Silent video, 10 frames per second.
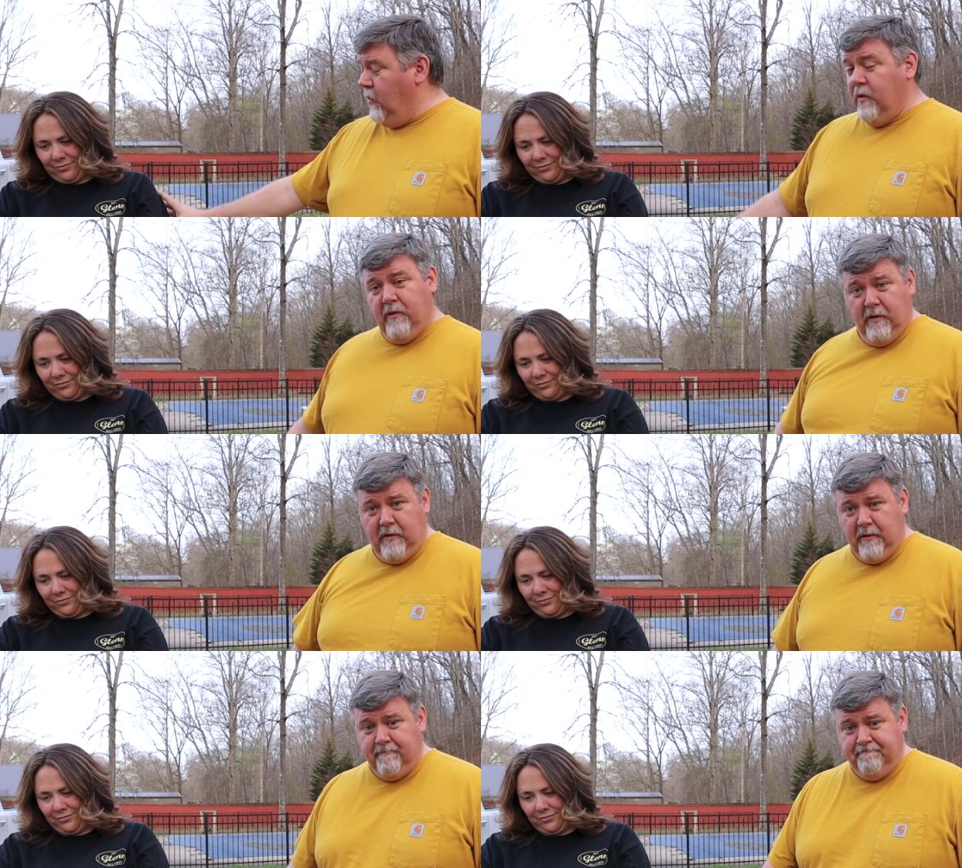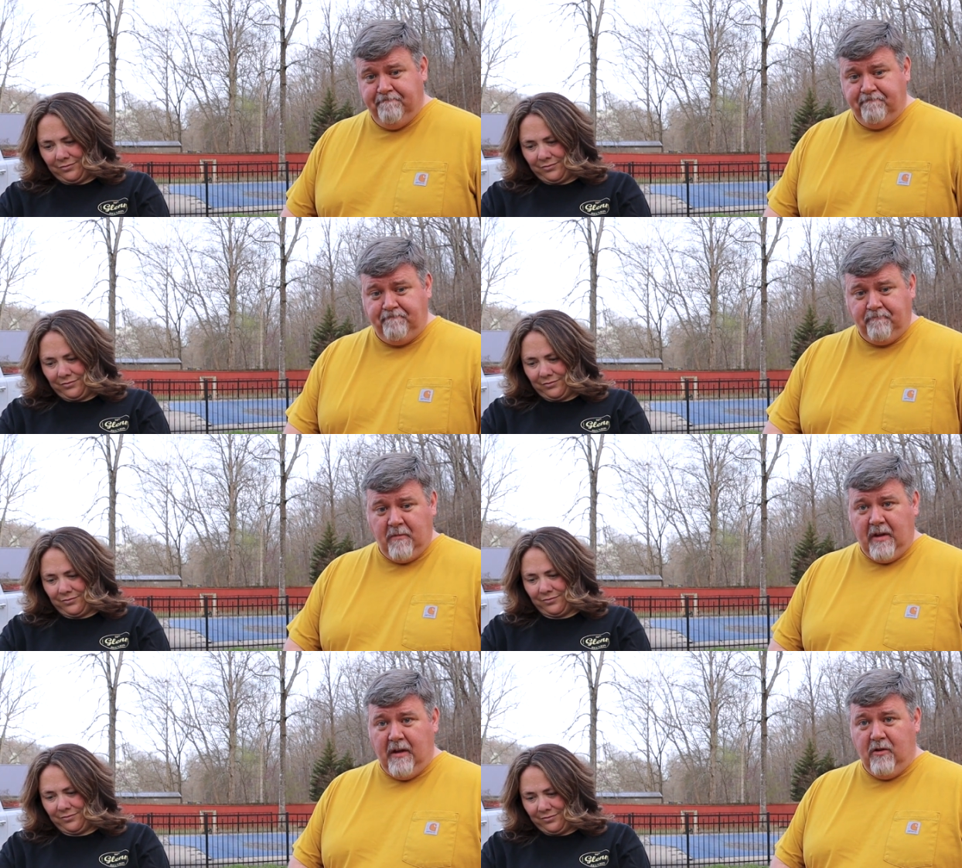Speaker 1: horses.
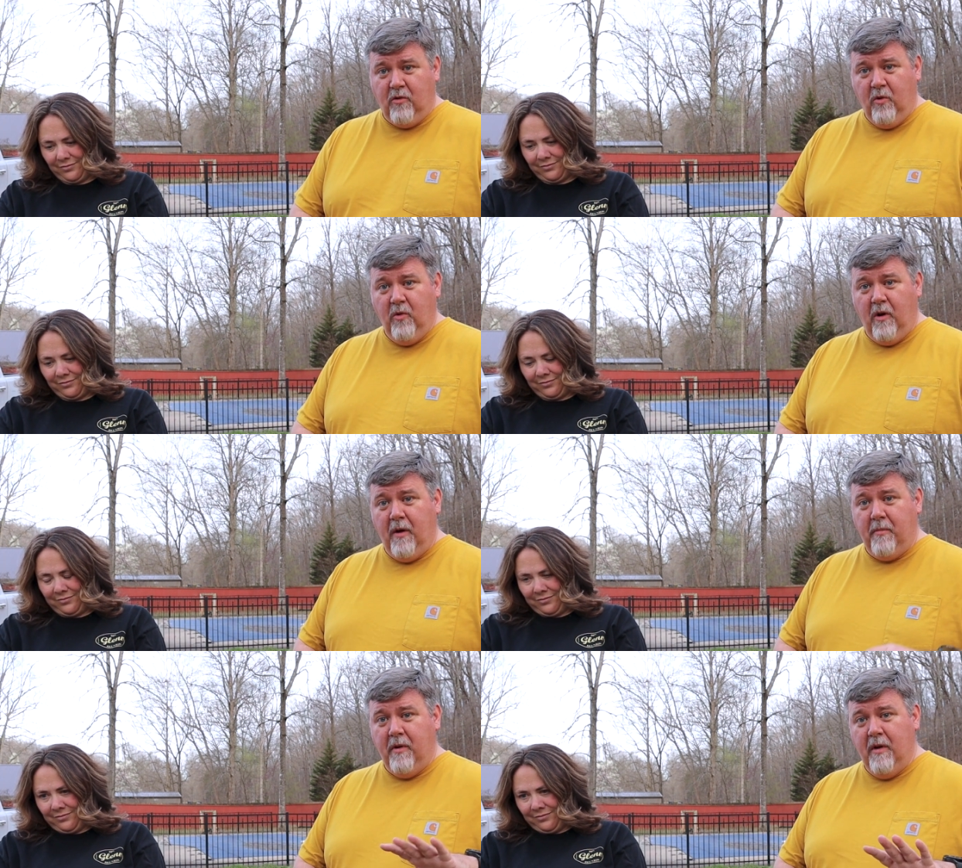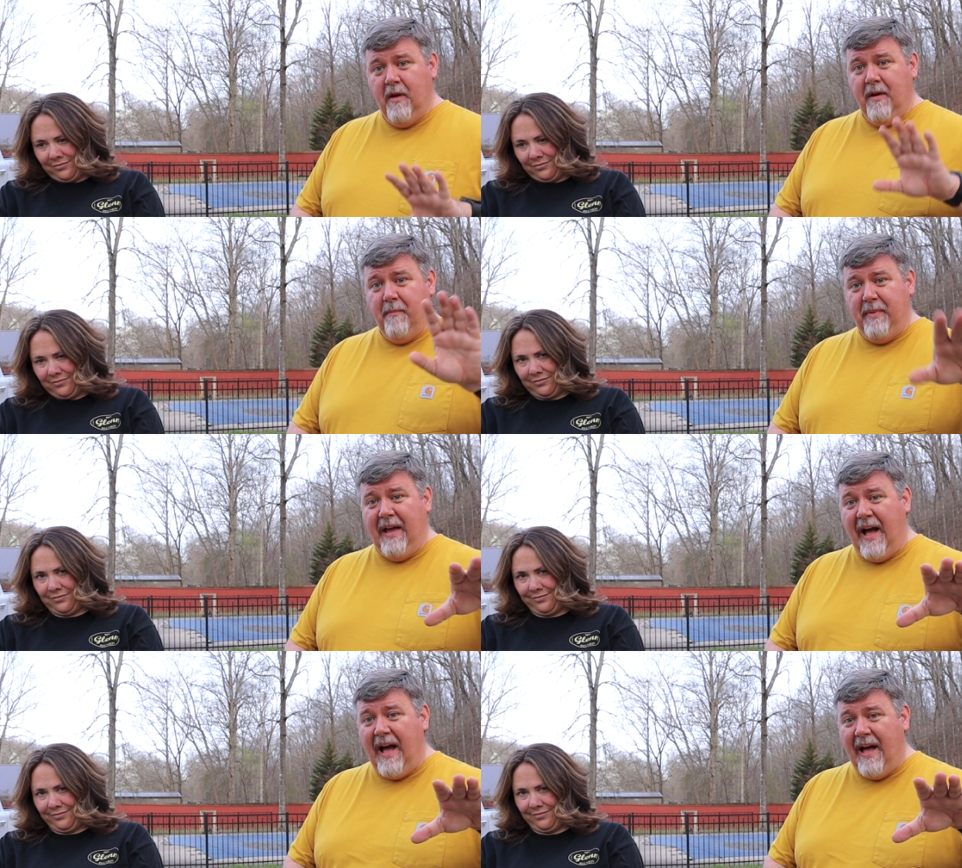Grew up
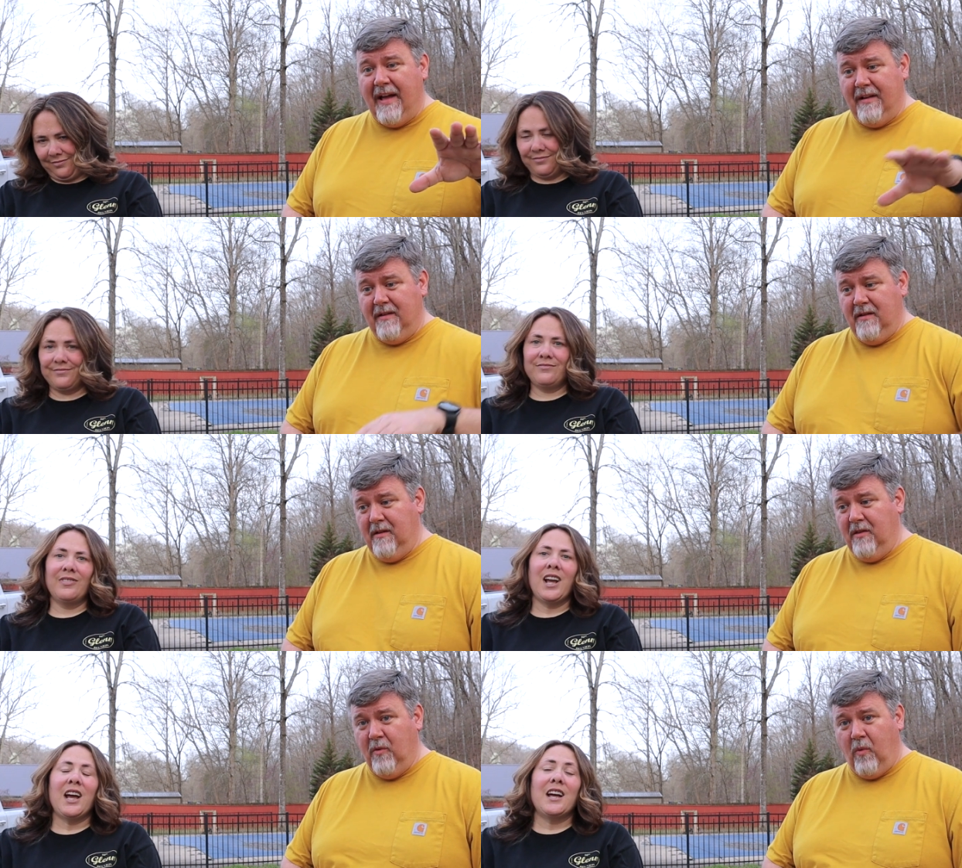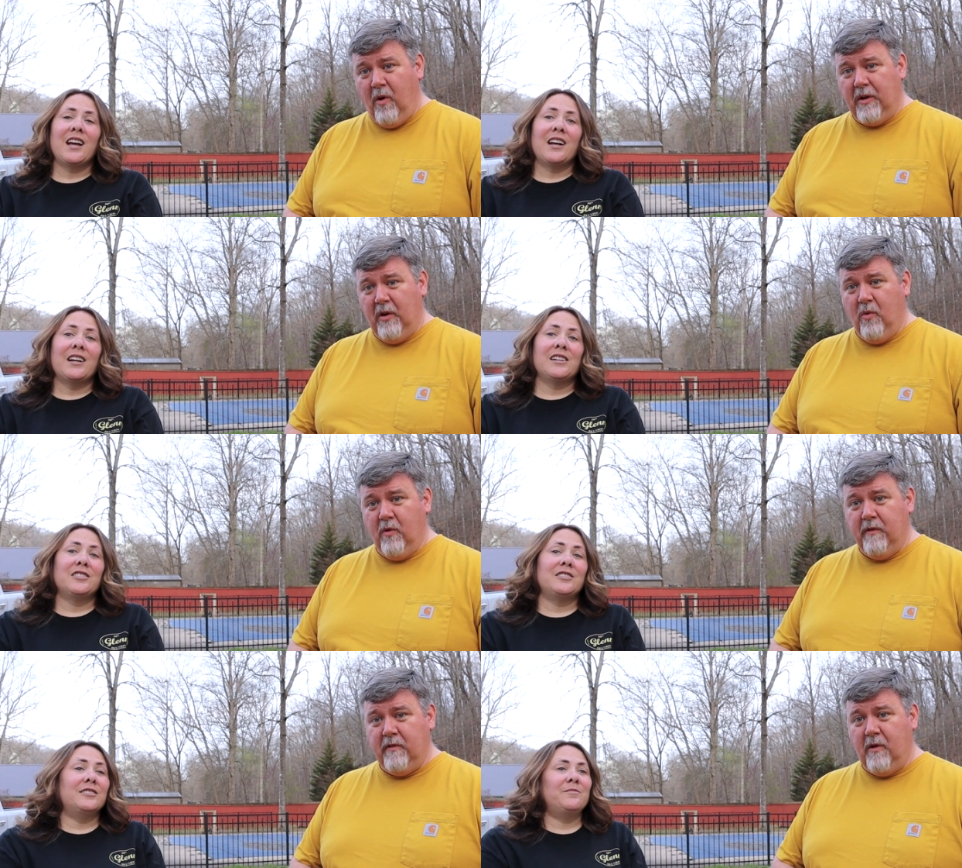behind the walking
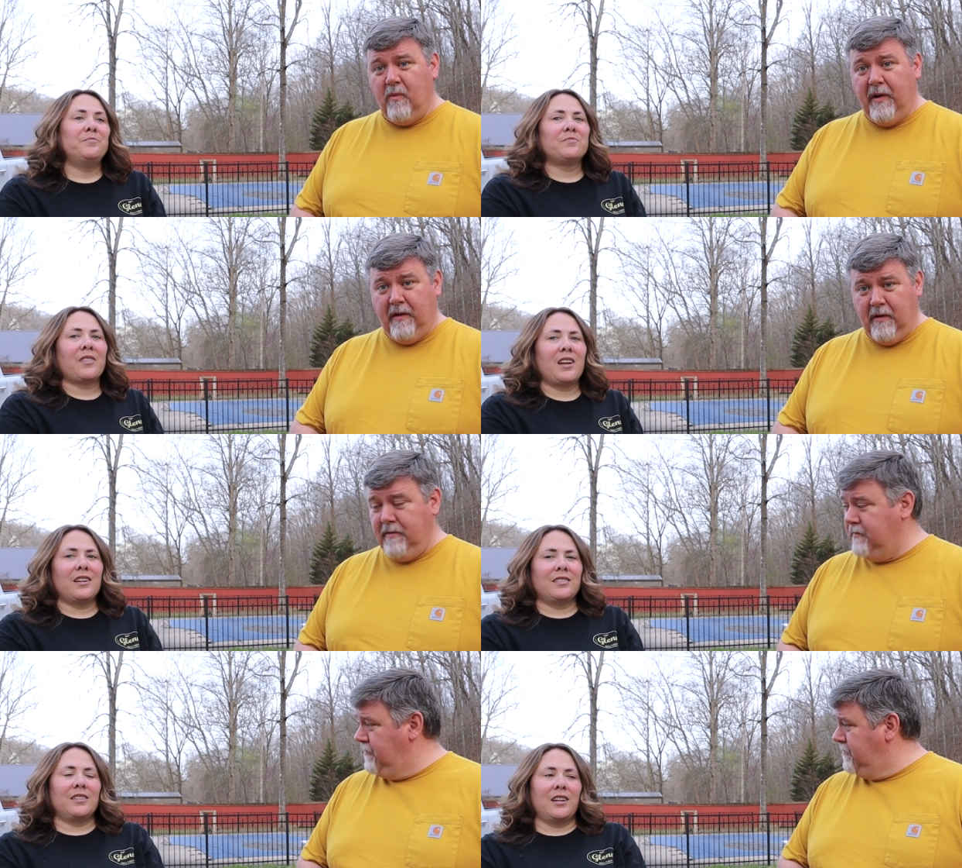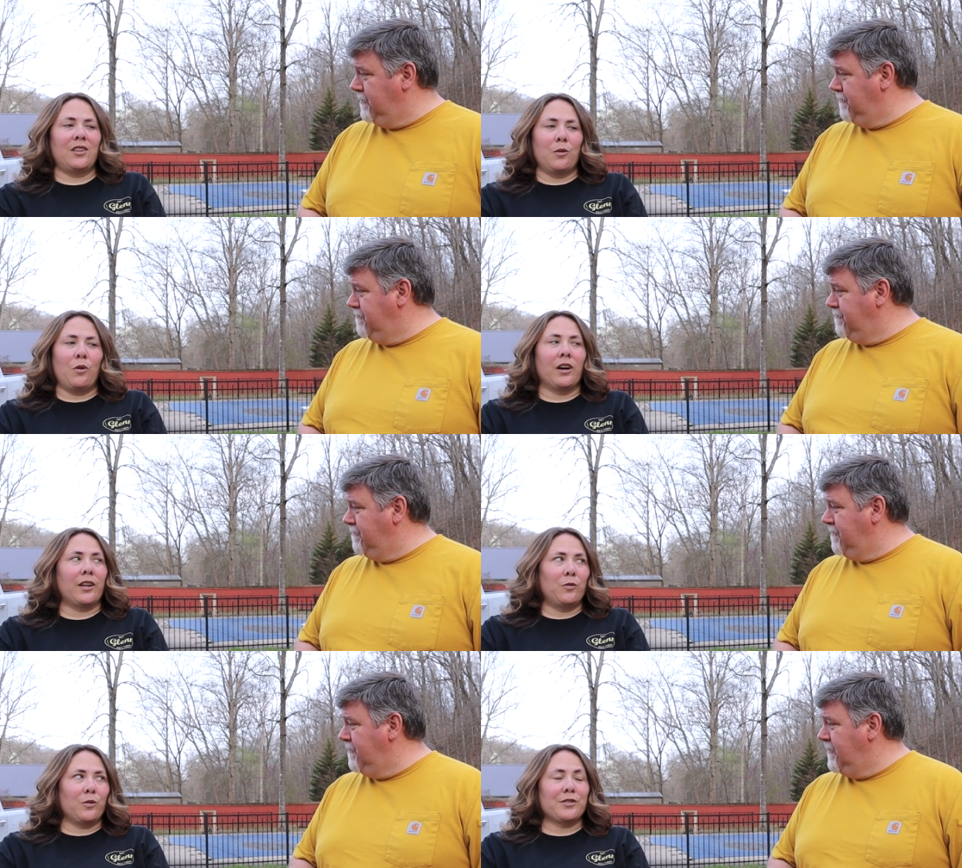horse arena.
Speaker 2: In the
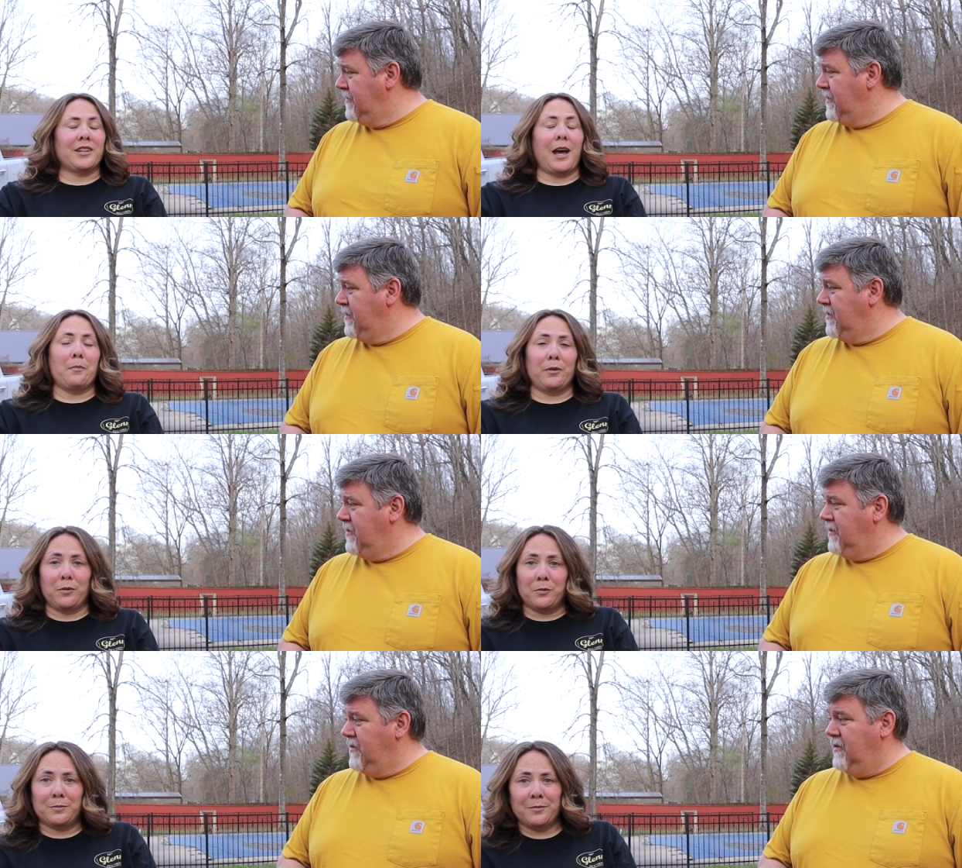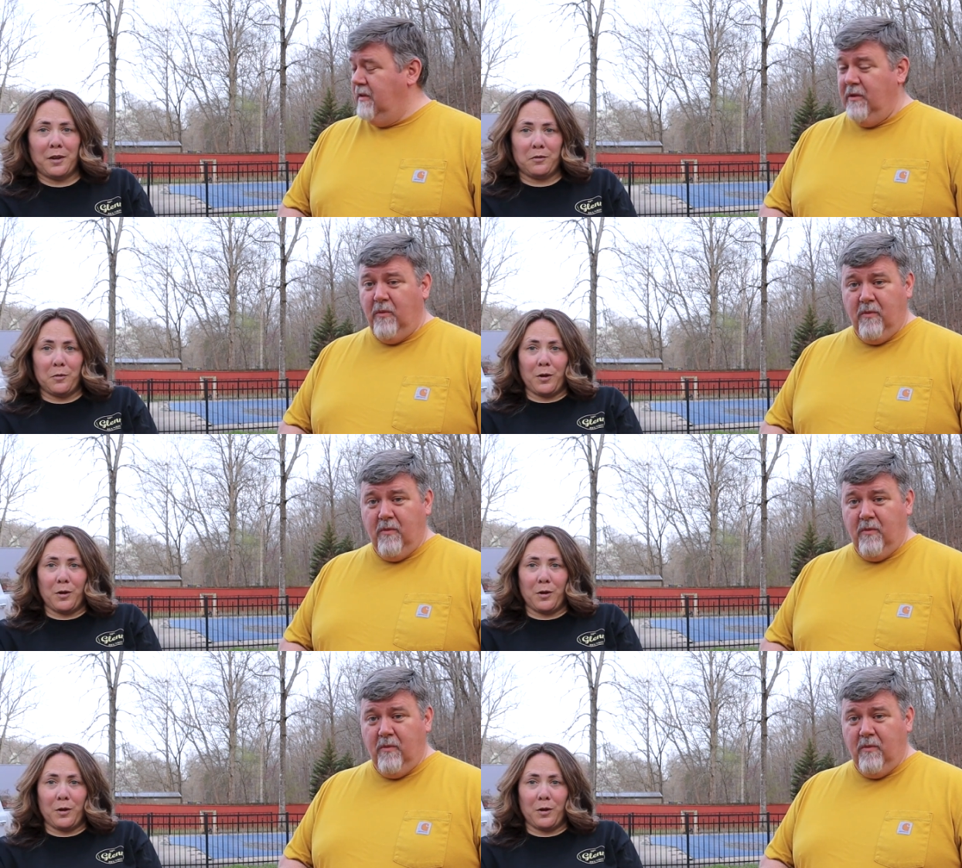walking horse capital
Speaker 1: in of the, the